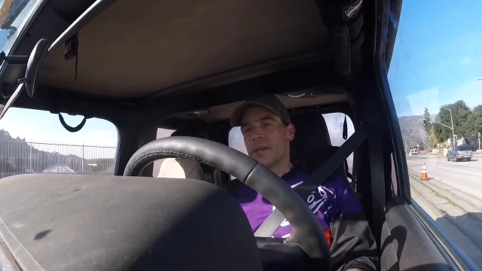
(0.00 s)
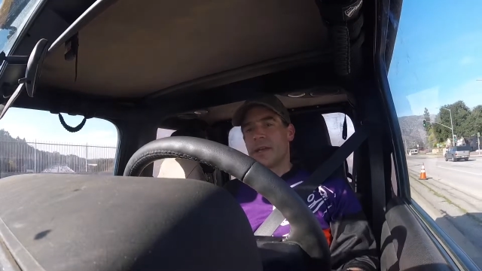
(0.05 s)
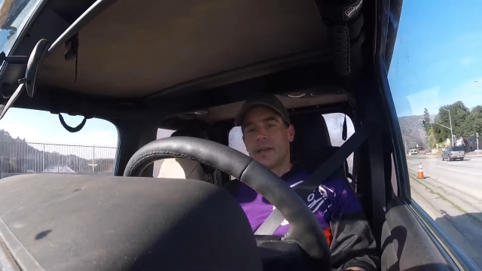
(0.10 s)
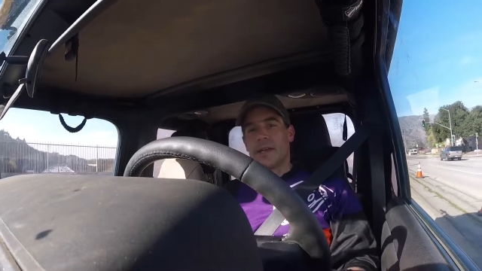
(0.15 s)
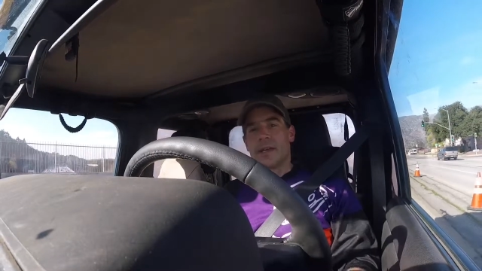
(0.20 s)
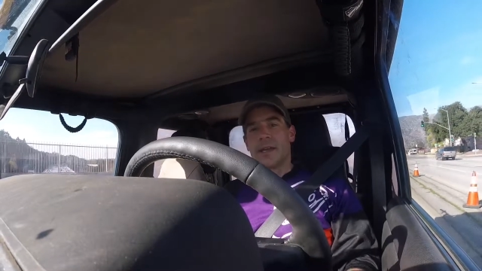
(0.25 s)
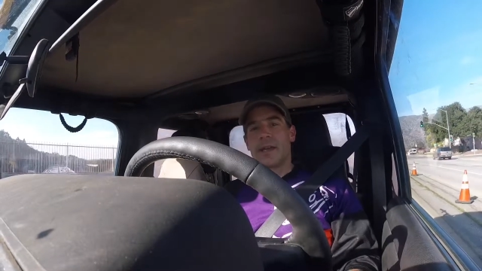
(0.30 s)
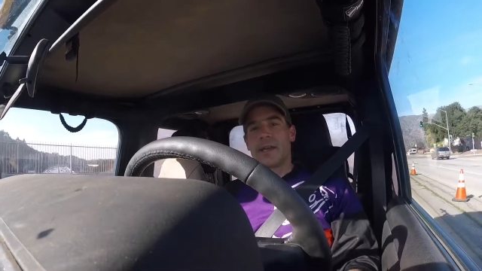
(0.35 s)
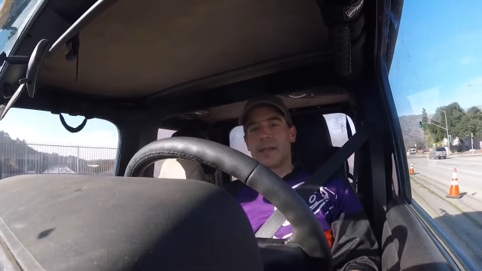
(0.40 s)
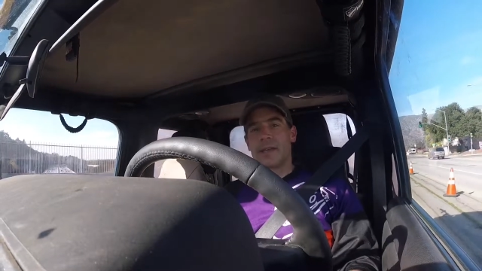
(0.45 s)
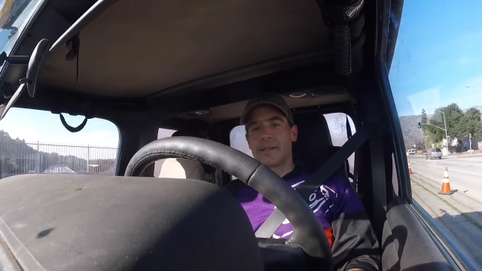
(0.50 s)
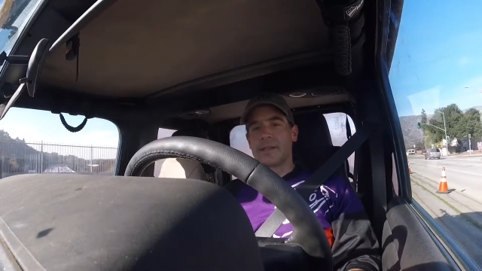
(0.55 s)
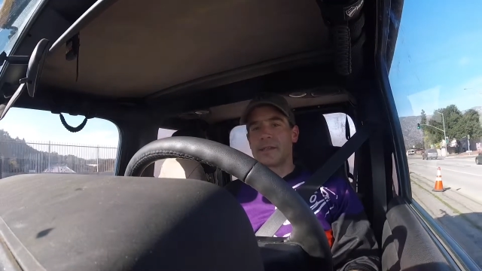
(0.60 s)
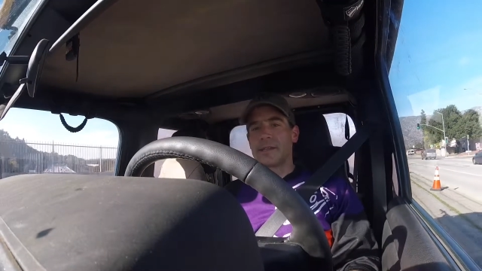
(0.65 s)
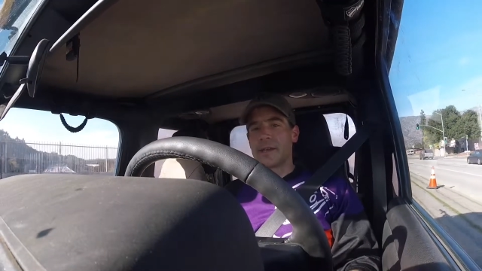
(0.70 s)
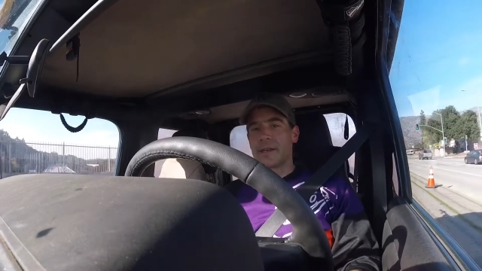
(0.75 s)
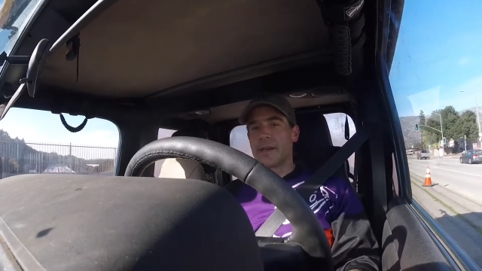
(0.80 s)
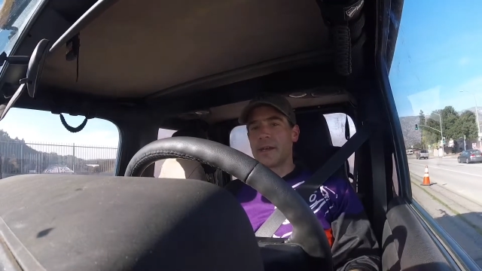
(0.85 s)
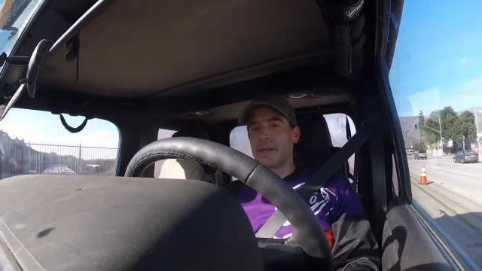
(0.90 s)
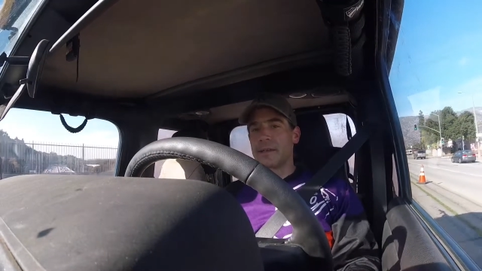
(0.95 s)
And
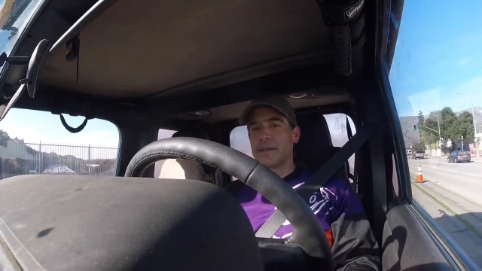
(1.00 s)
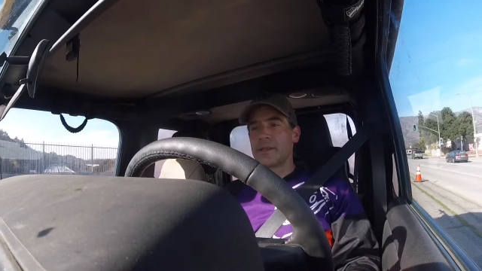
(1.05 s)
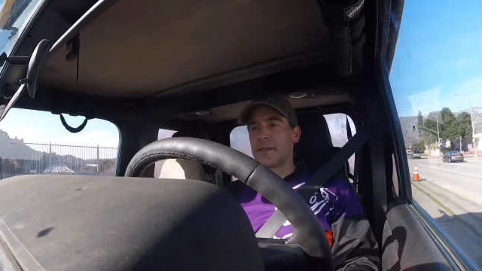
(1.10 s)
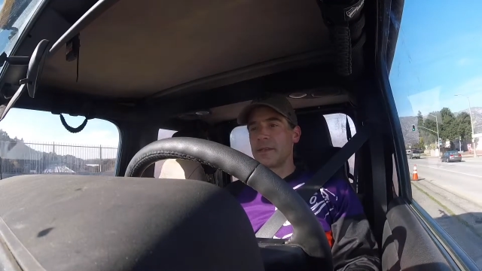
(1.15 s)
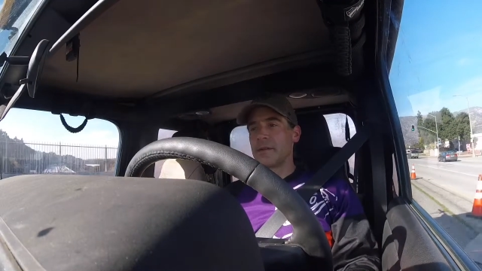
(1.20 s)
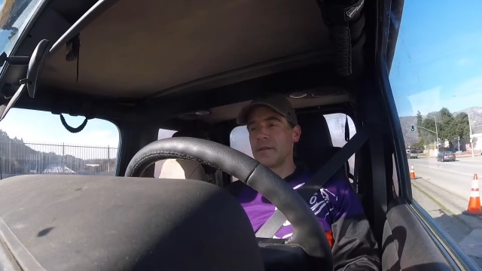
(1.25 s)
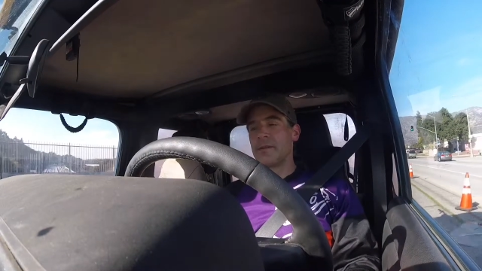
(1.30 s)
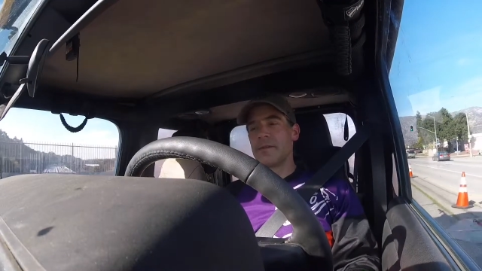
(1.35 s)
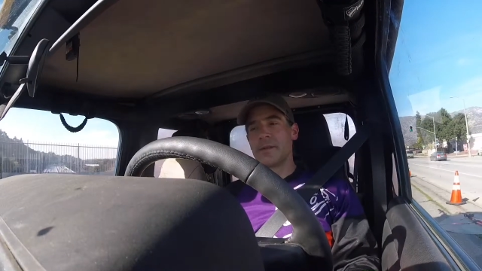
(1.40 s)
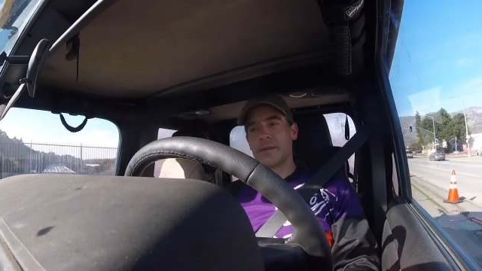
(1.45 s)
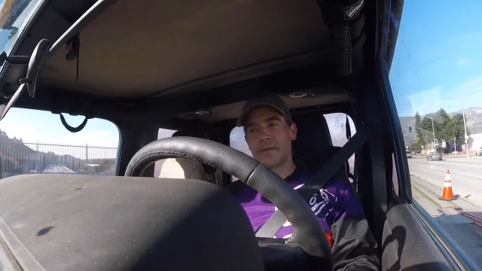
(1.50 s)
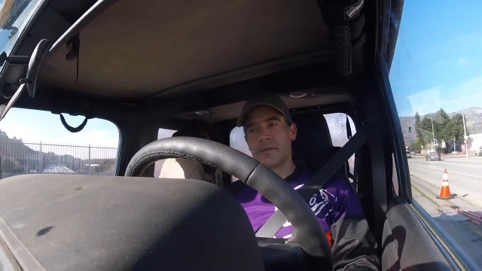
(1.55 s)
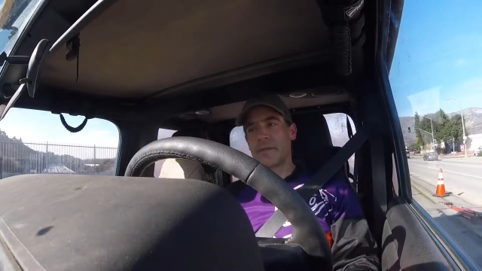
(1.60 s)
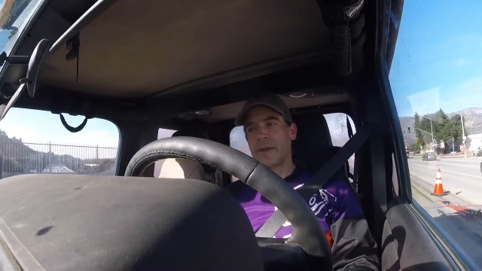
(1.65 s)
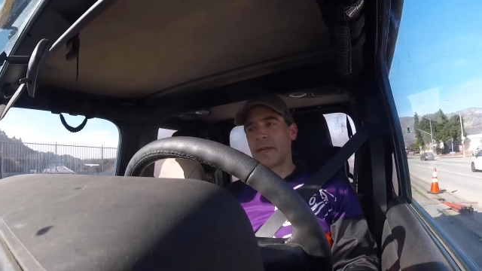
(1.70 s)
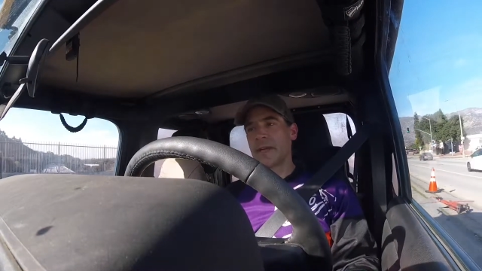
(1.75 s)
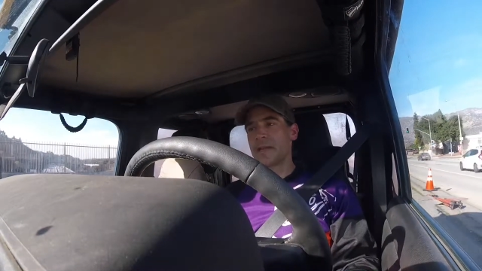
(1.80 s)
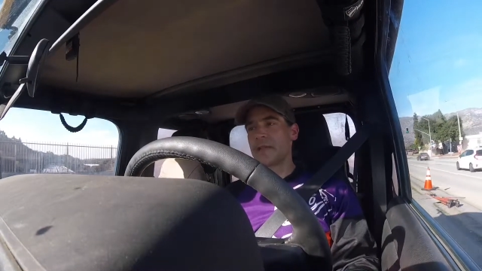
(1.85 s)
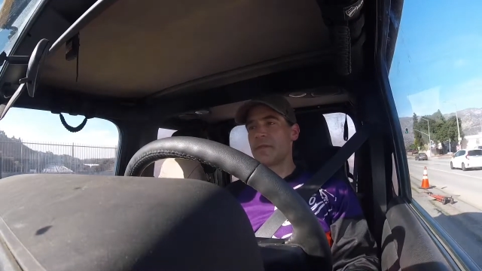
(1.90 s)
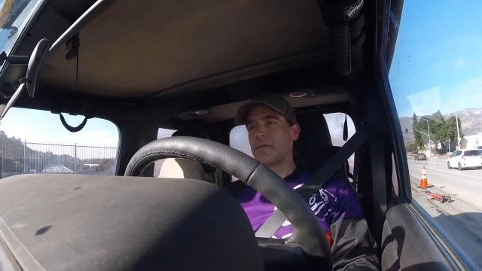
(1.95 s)
you know, if I
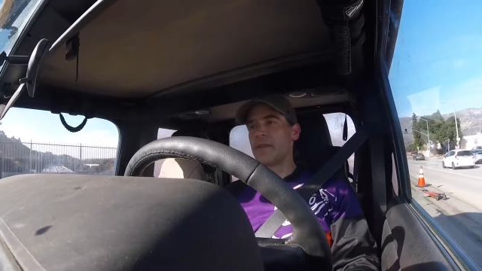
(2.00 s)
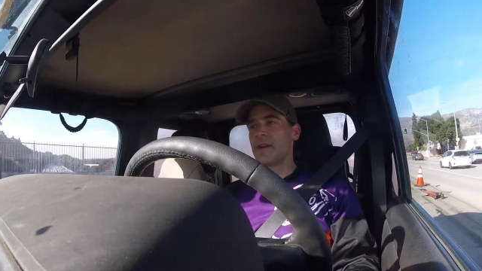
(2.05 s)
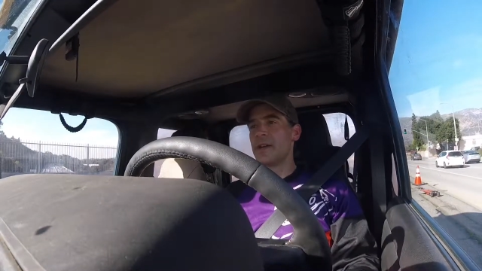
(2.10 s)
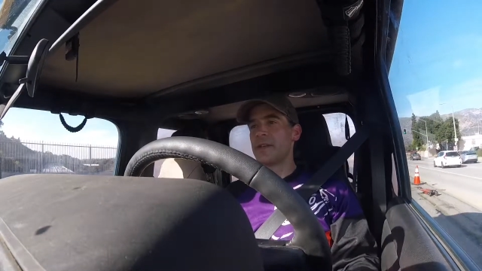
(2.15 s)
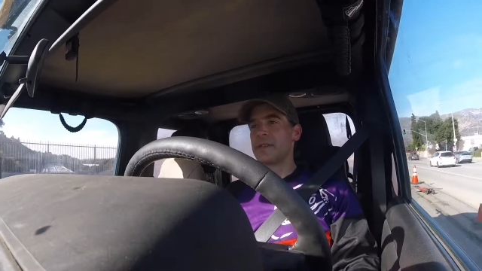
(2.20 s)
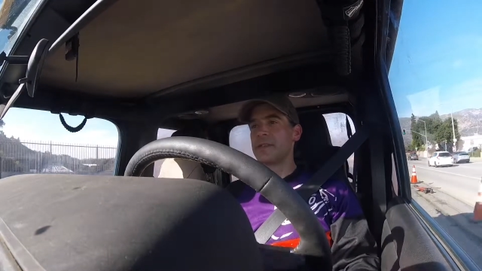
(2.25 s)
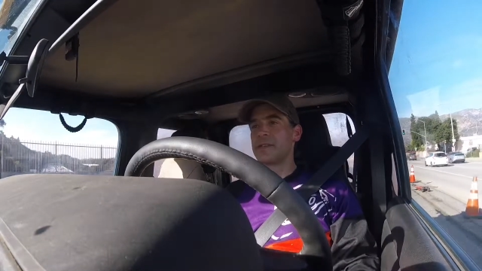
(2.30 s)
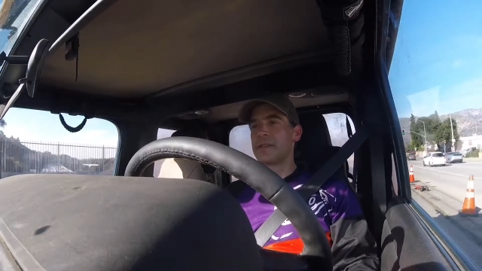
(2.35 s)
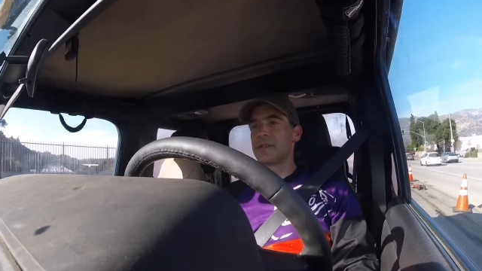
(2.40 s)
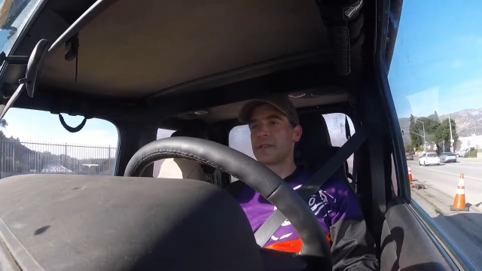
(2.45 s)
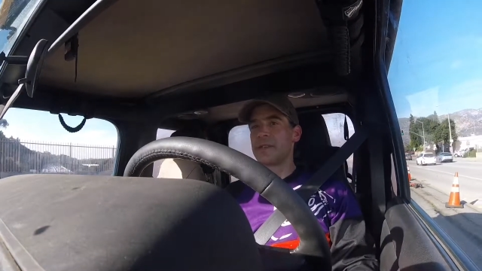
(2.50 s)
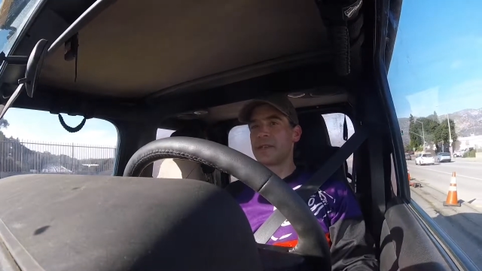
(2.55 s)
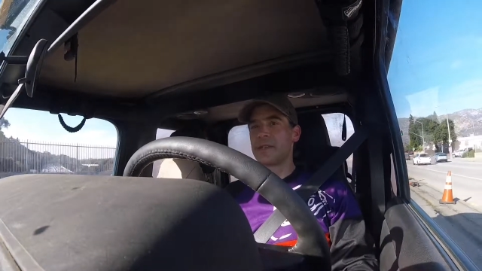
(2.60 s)
get the funds,